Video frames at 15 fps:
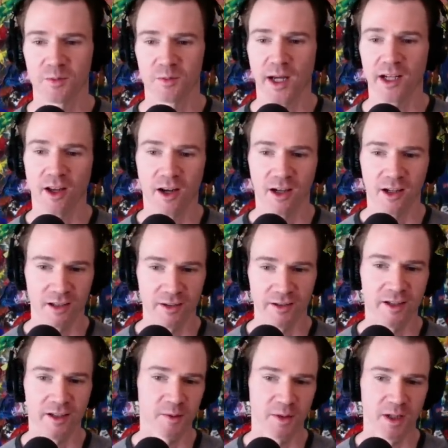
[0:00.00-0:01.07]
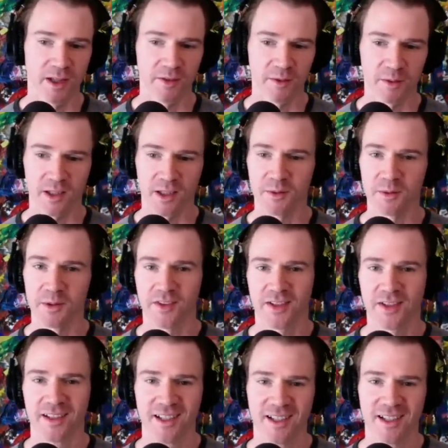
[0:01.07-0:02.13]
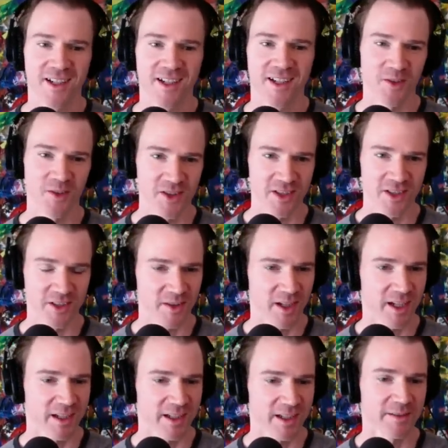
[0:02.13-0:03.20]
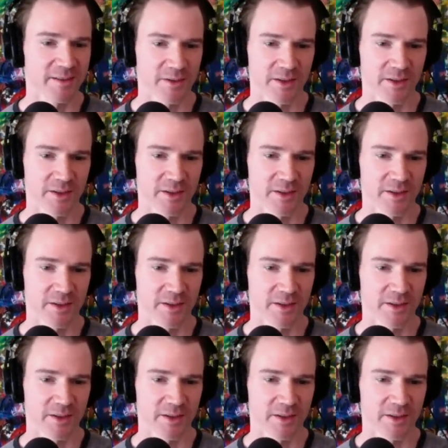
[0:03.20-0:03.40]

way longer than it was when he was originally writing it.